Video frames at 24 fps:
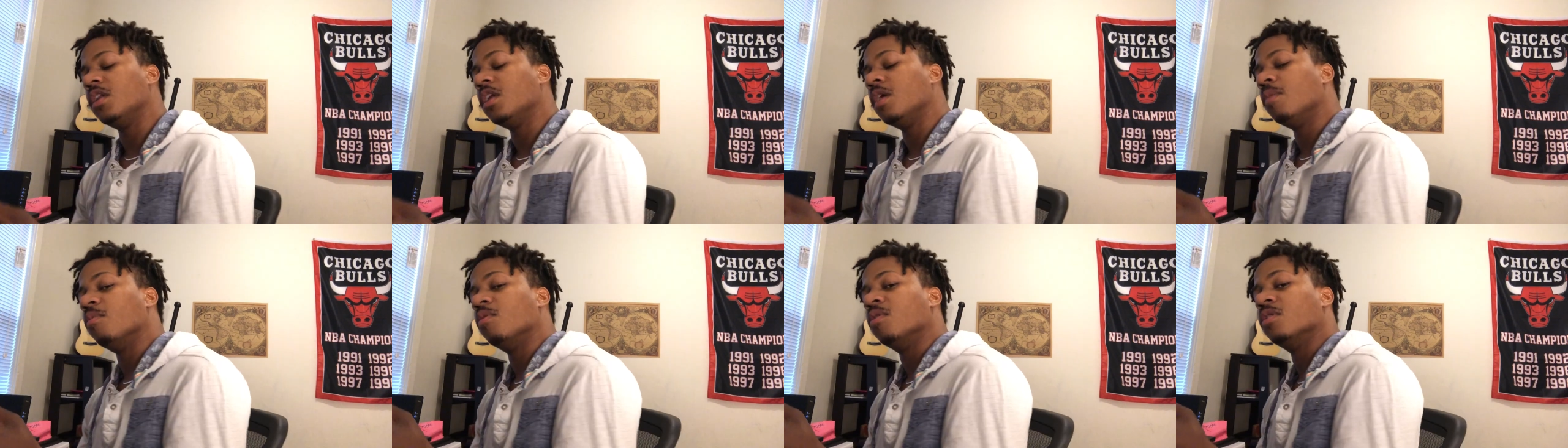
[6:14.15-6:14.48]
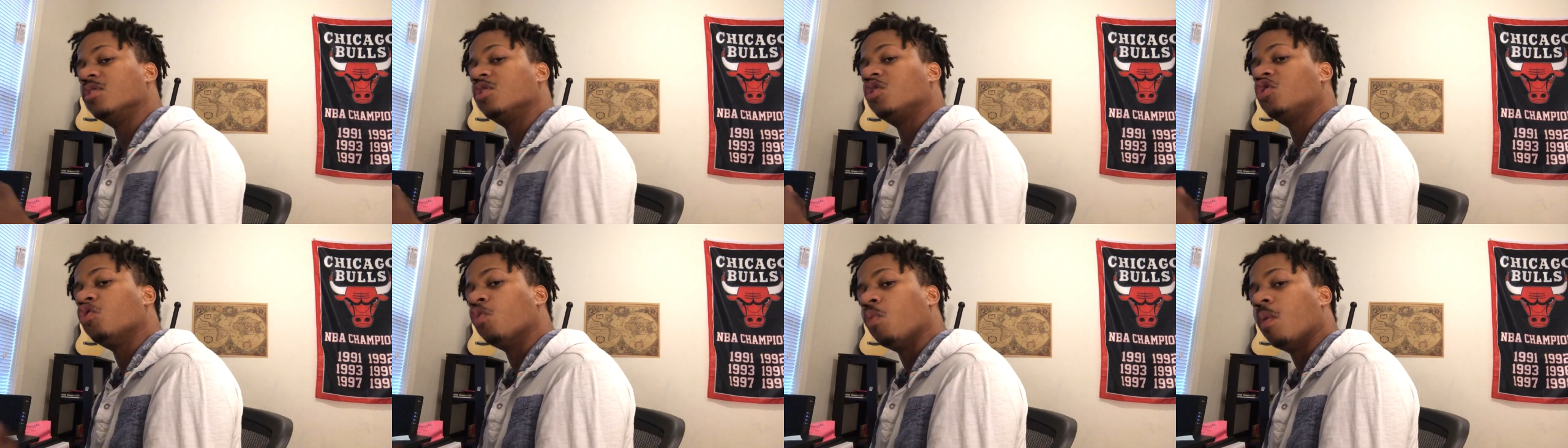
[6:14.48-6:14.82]

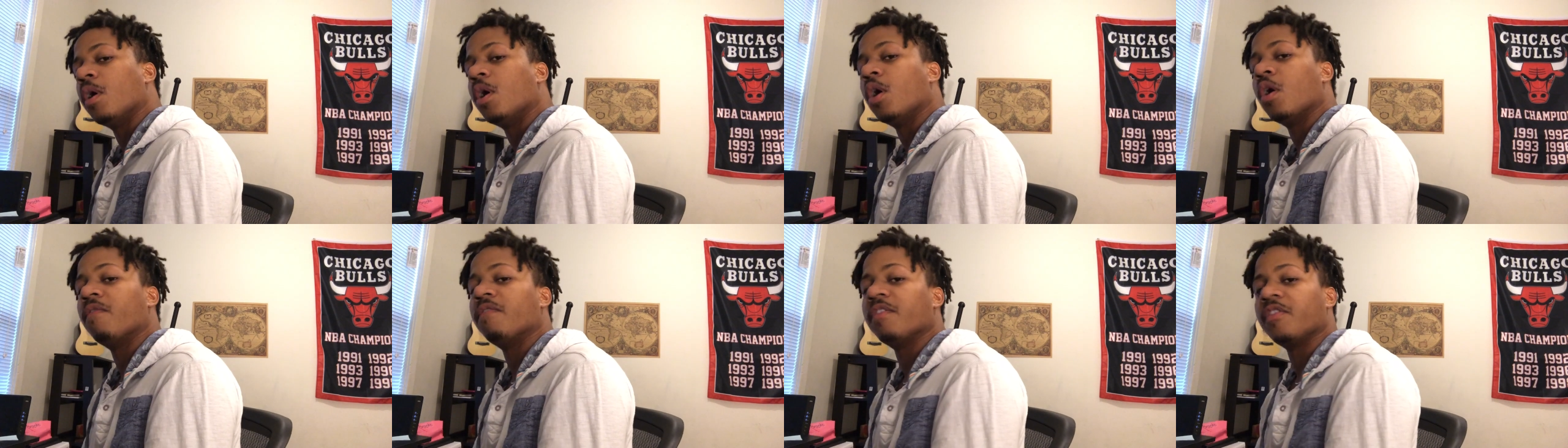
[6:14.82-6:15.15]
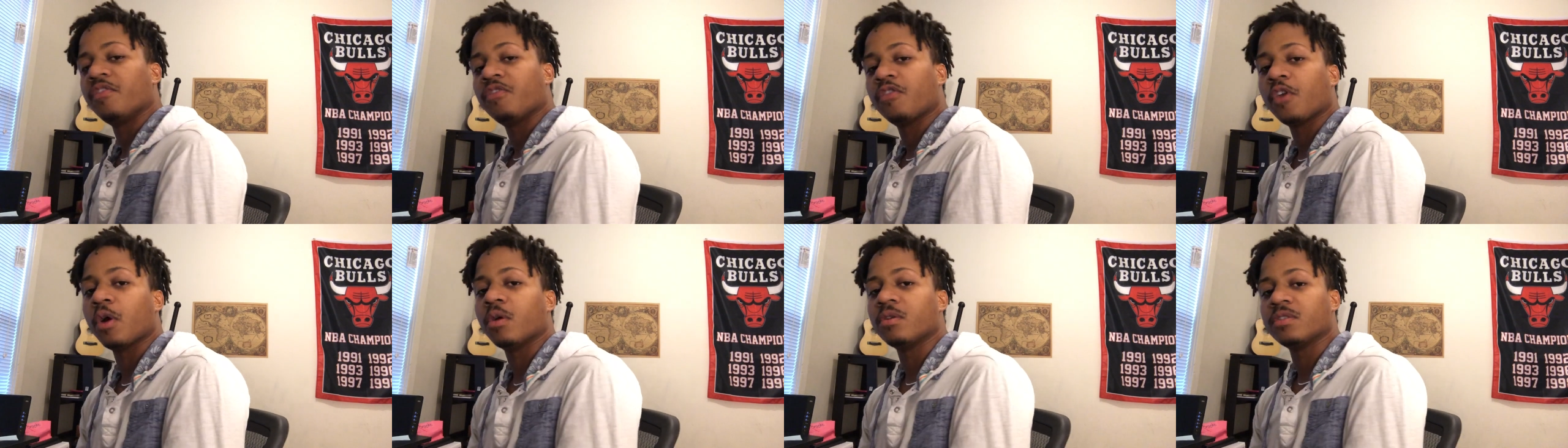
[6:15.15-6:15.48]
number 12
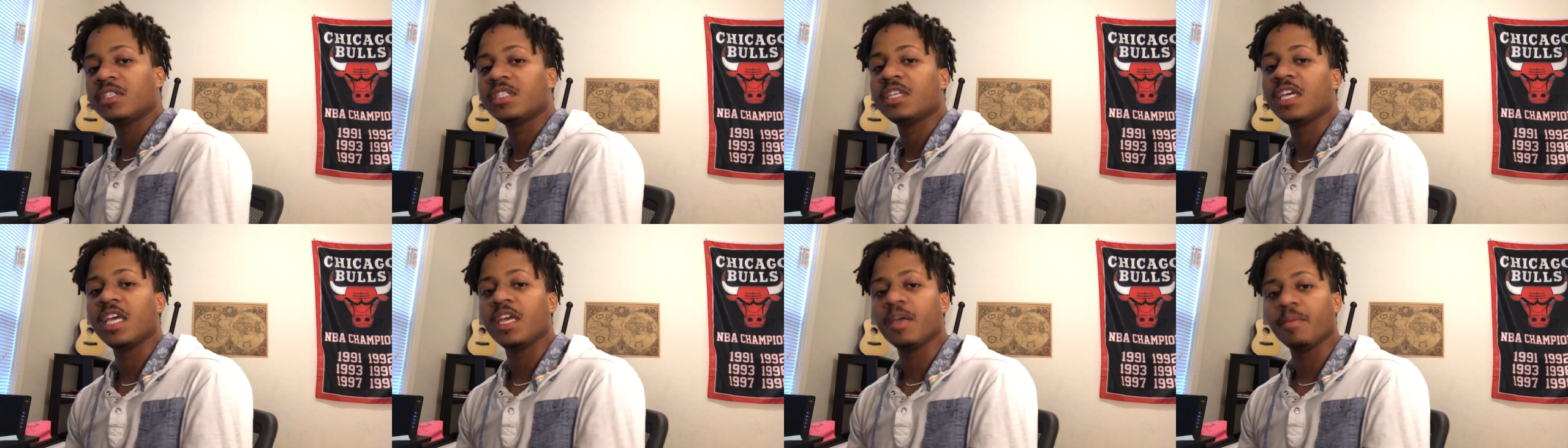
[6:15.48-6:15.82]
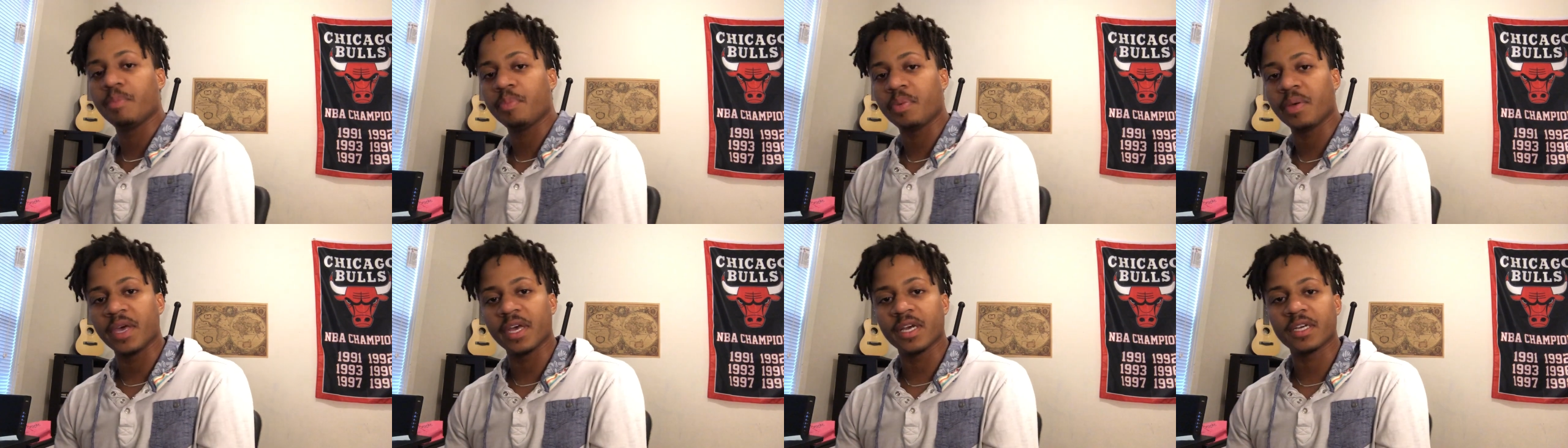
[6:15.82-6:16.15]
and
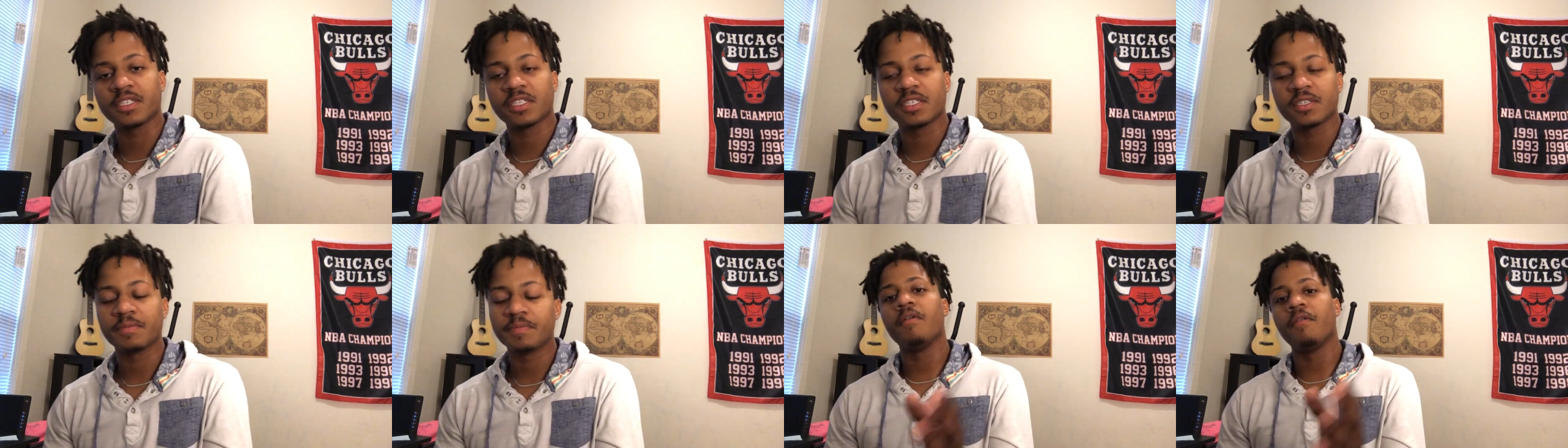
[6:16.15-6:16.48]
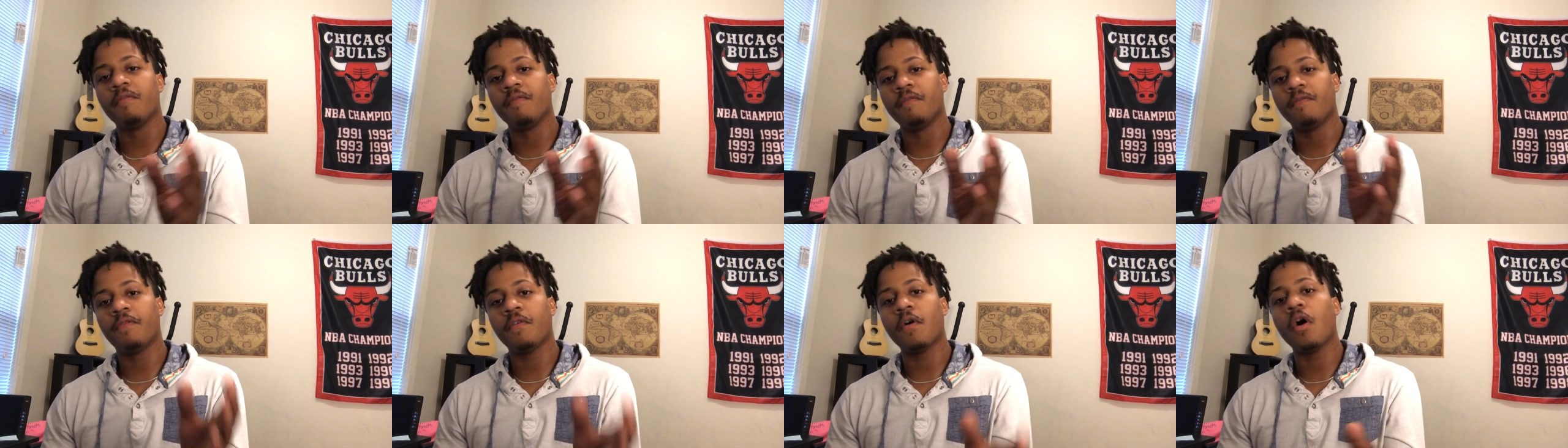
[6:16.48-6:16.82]
13 picks
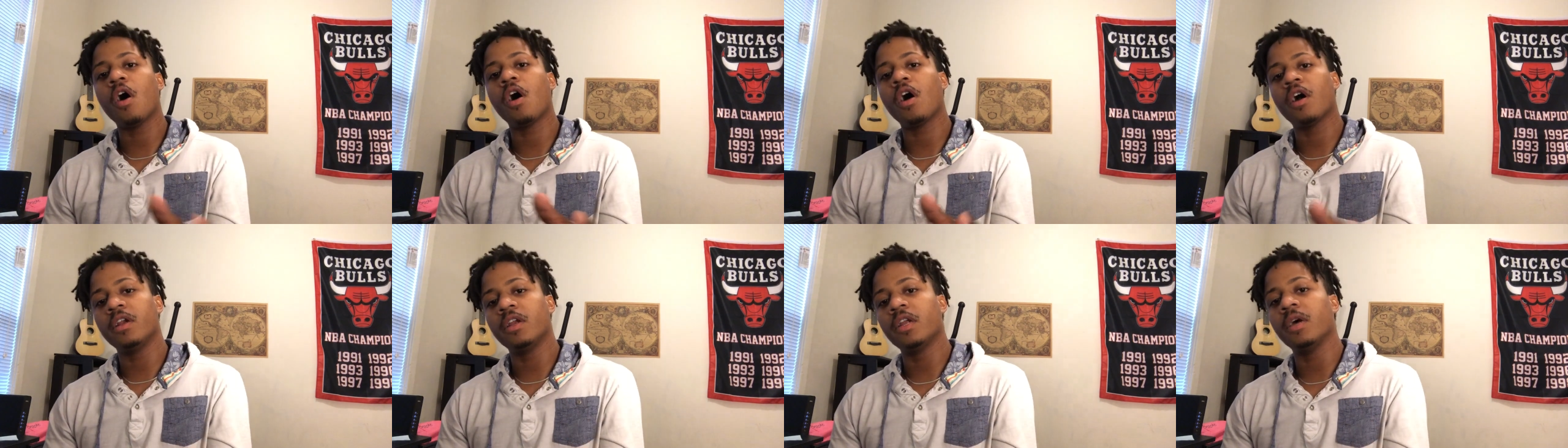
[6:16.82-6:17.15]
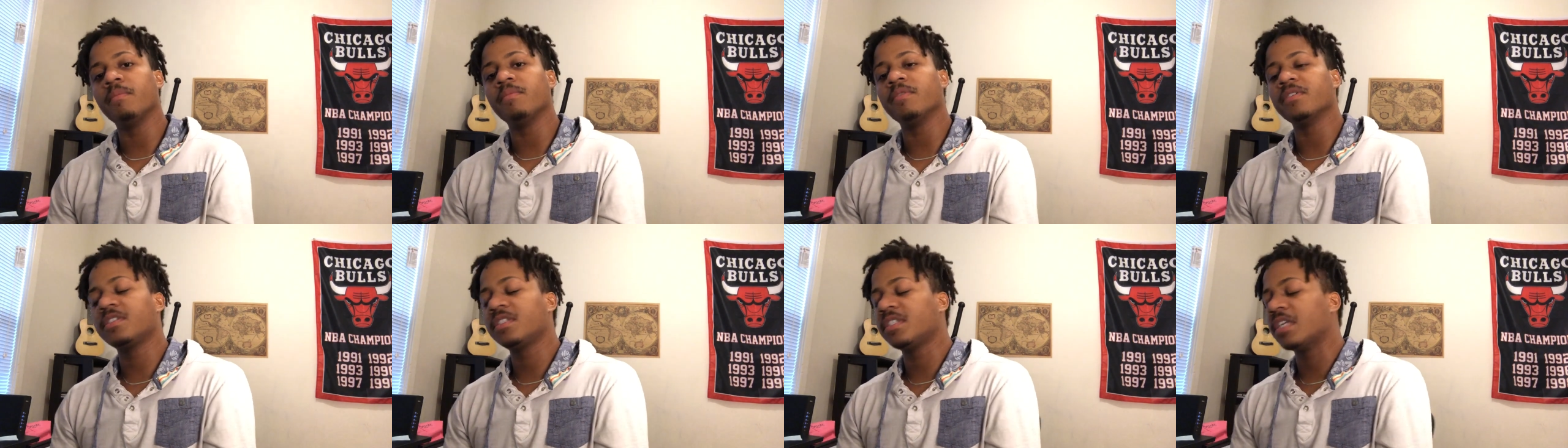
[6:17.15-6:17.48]
for our
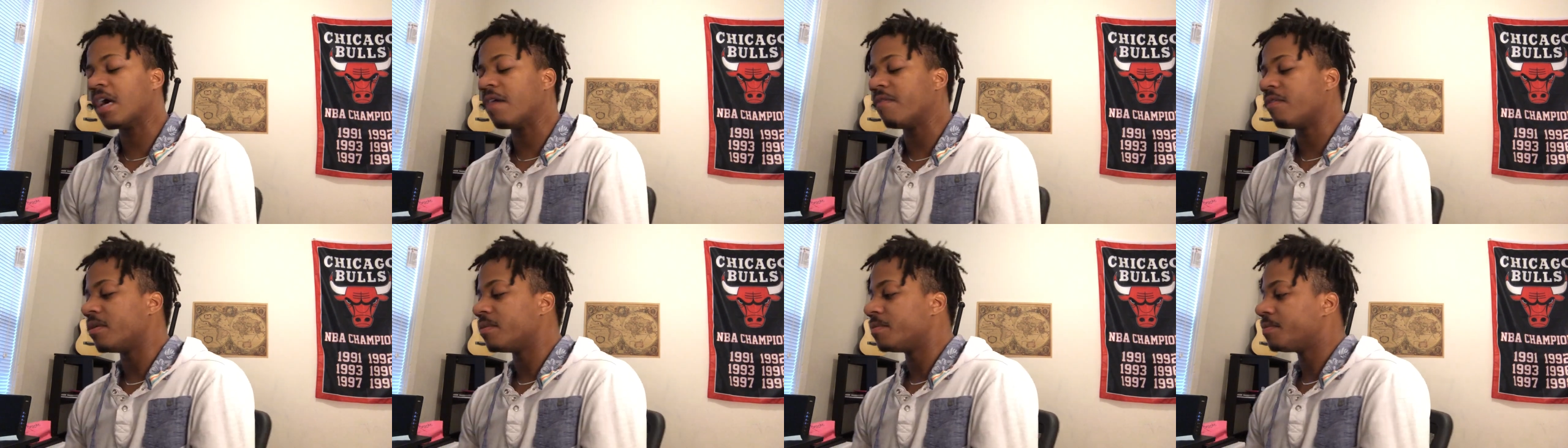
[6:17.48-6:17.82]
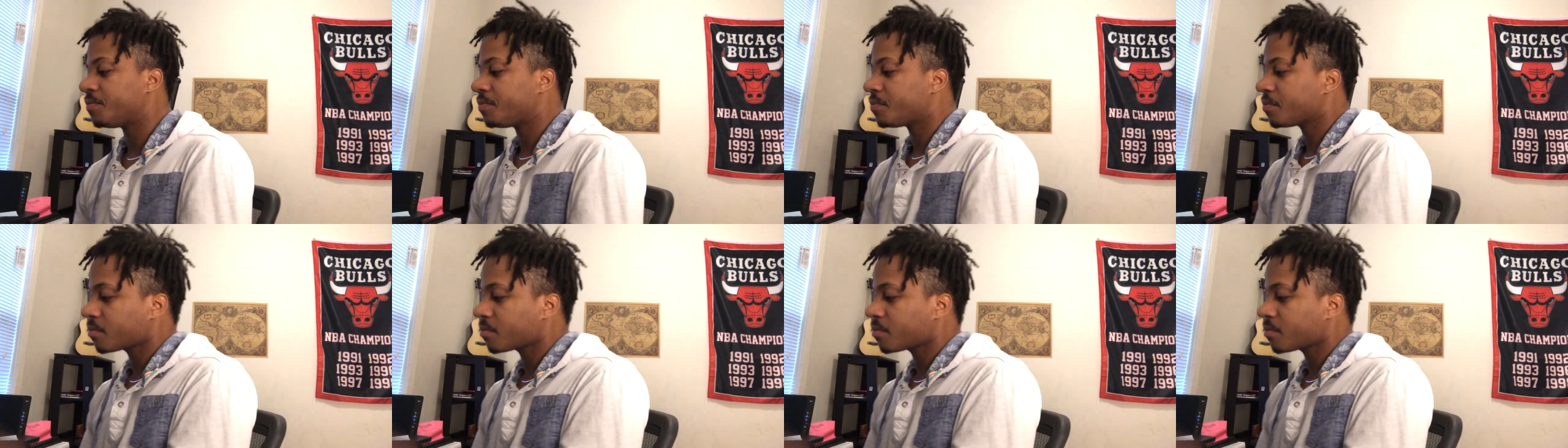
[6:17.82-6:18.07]
number seven.